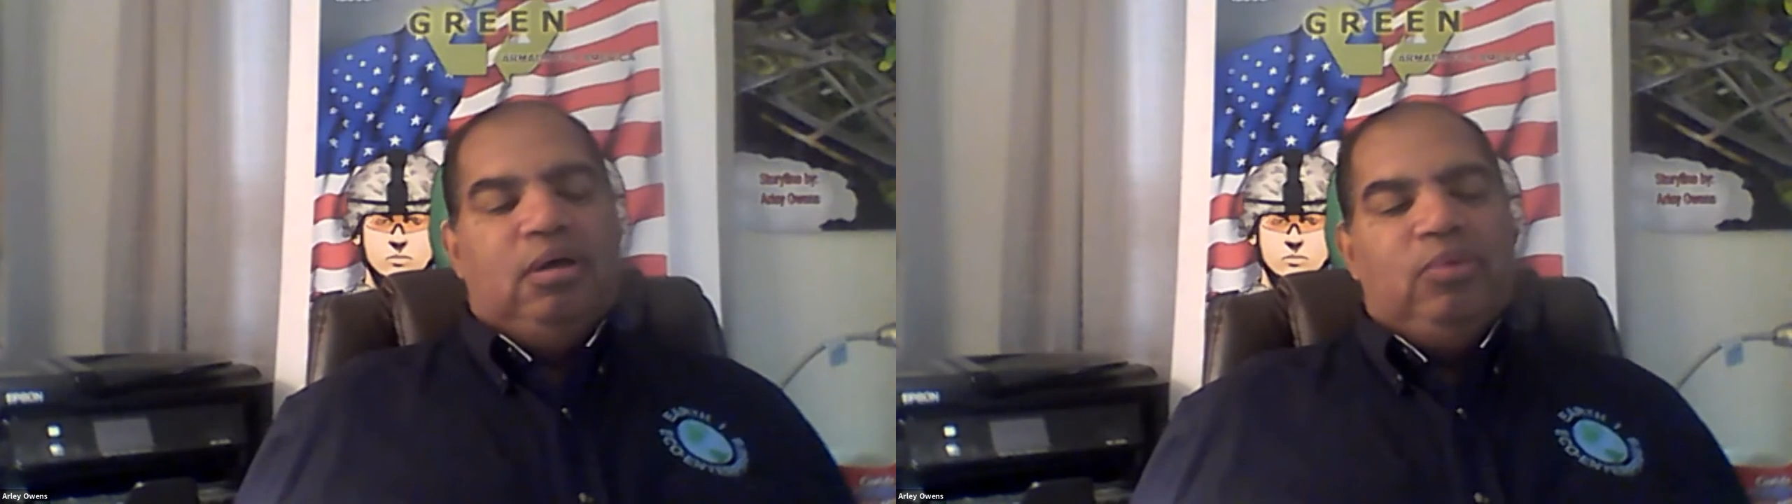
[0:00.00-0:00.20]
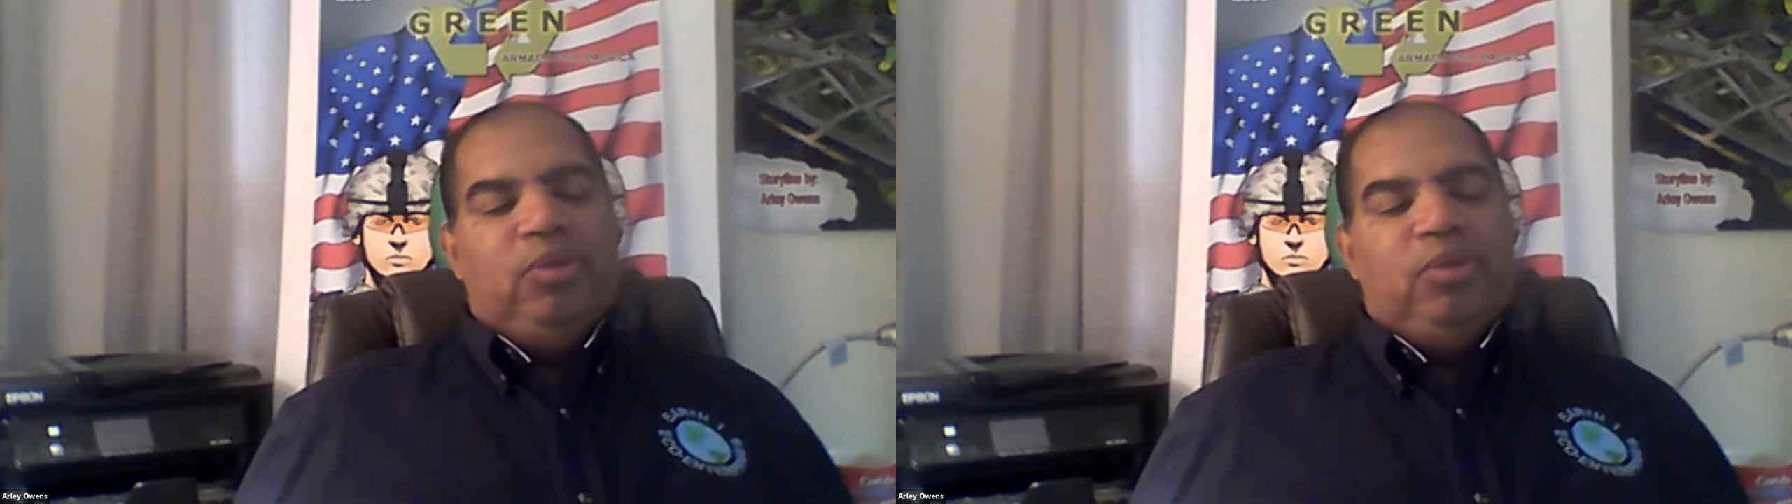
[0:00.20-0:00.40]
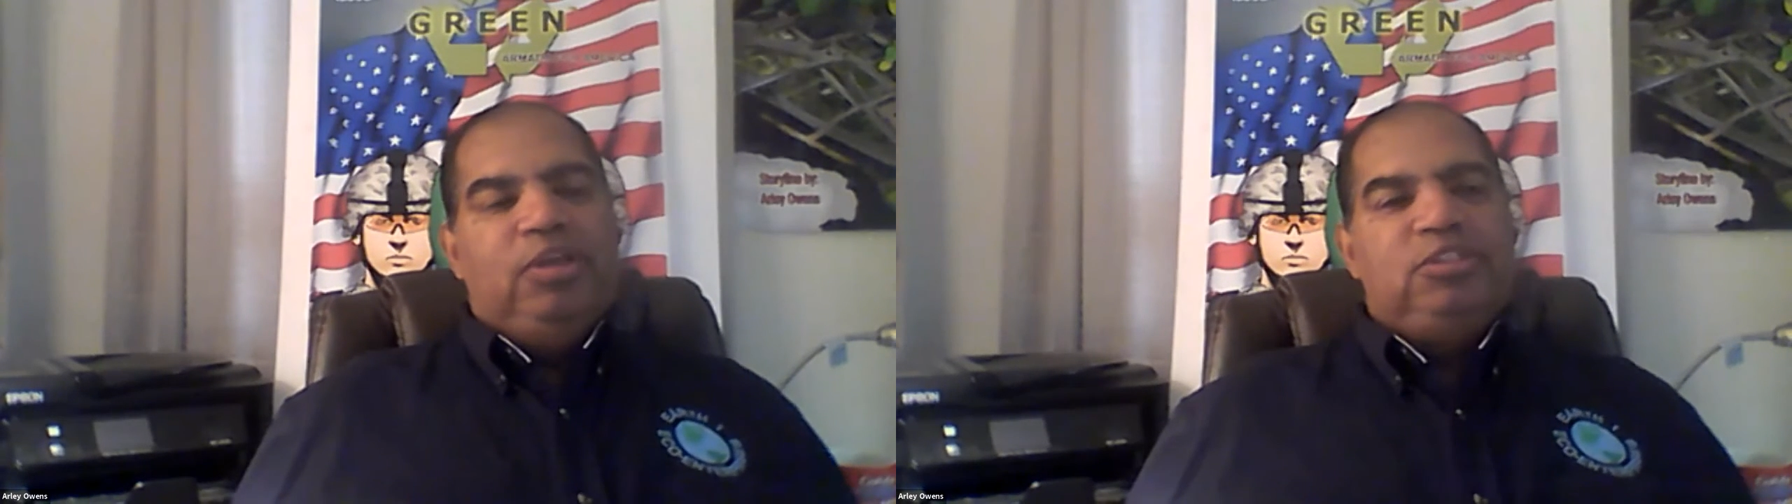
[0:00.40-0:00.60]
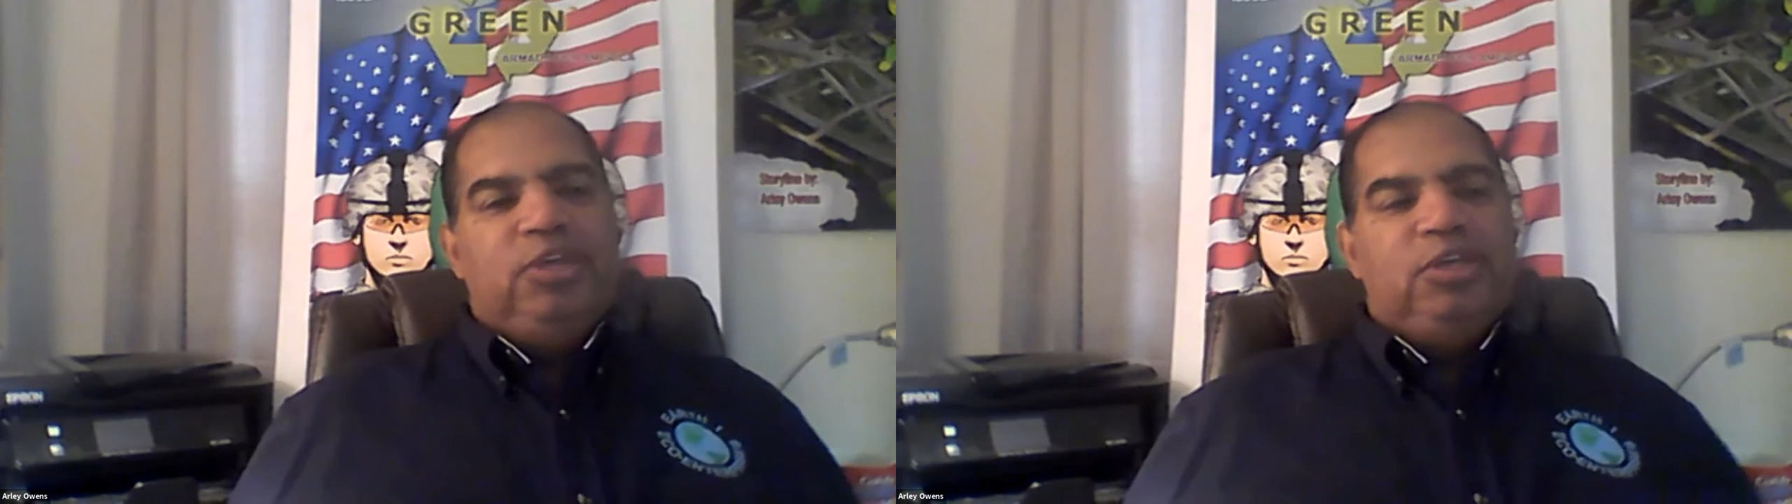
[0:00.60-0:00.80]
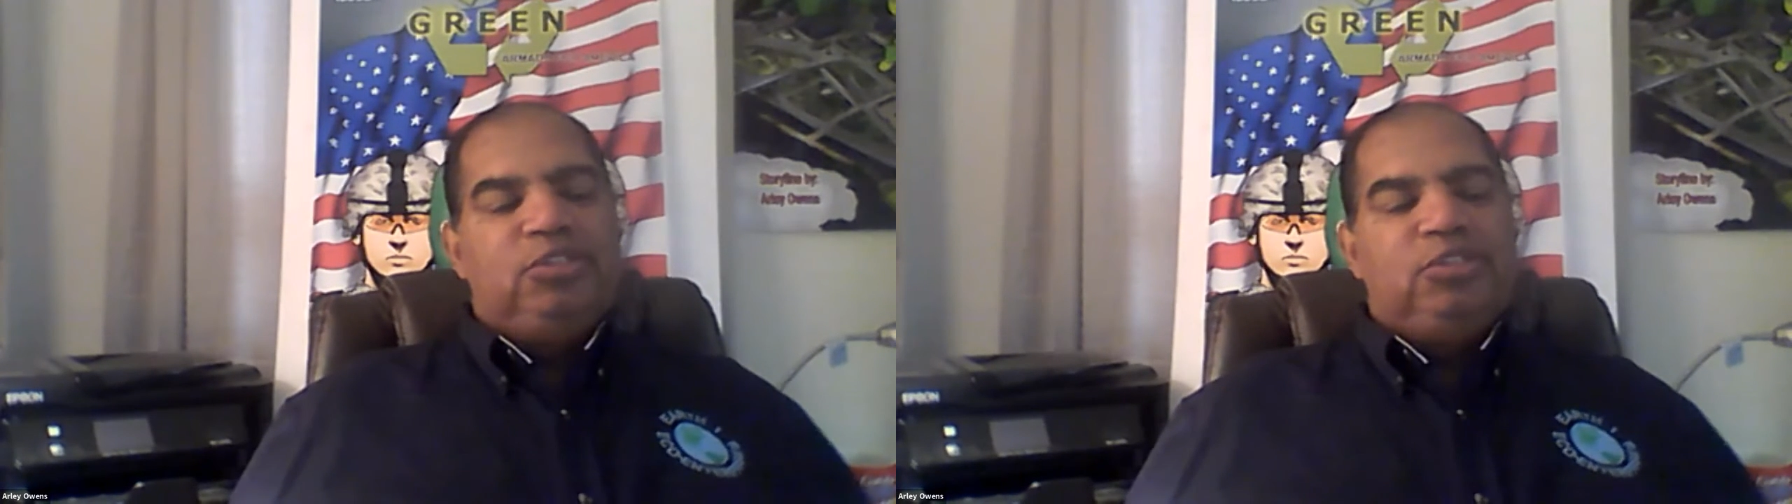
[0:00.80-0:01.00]
When he
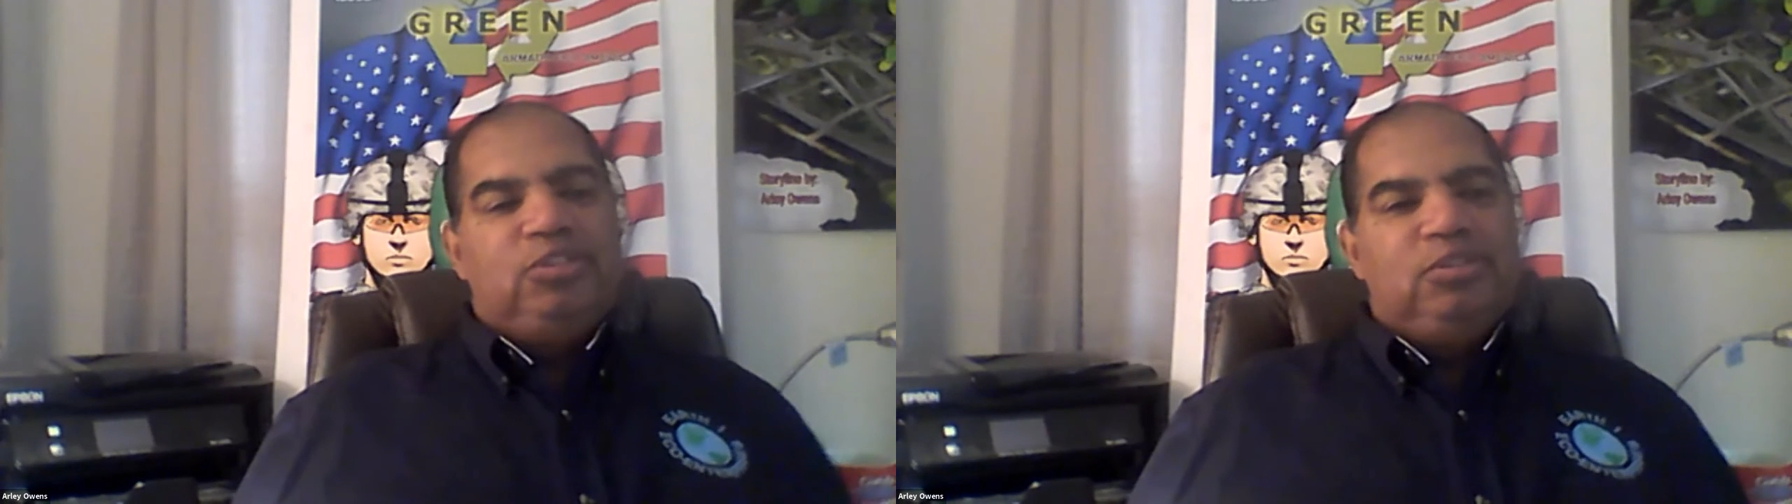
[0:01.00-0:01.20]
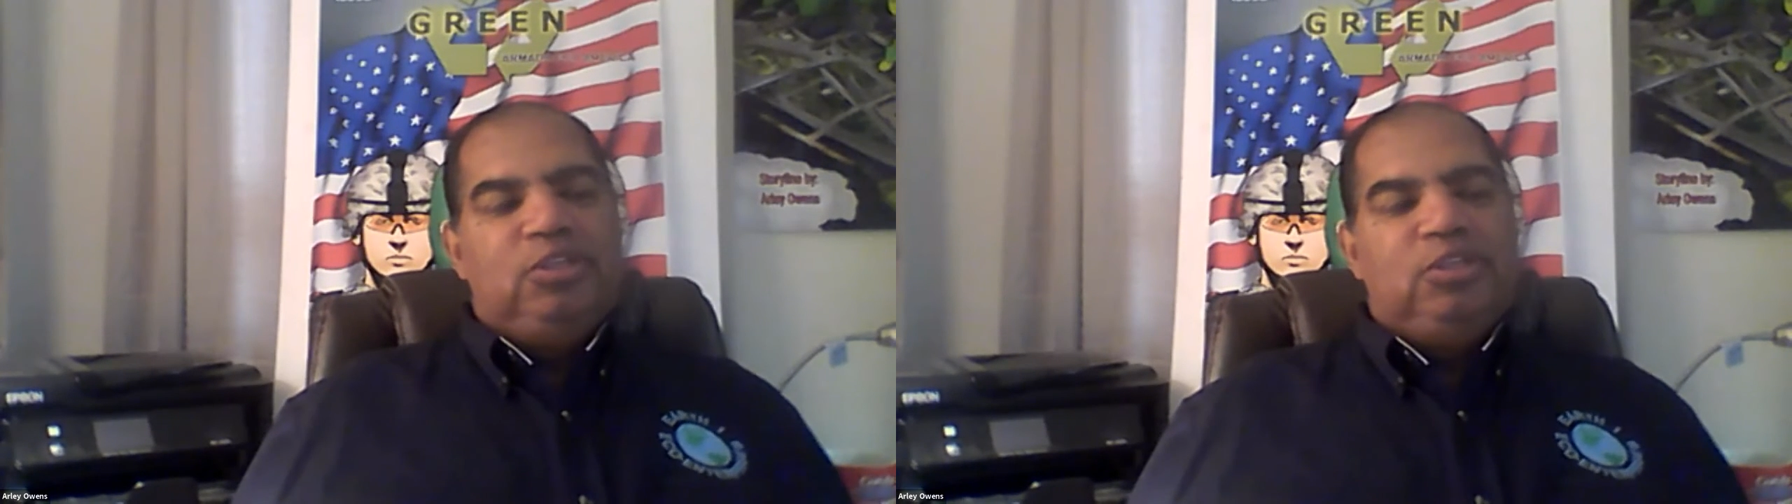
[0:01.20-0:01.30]
says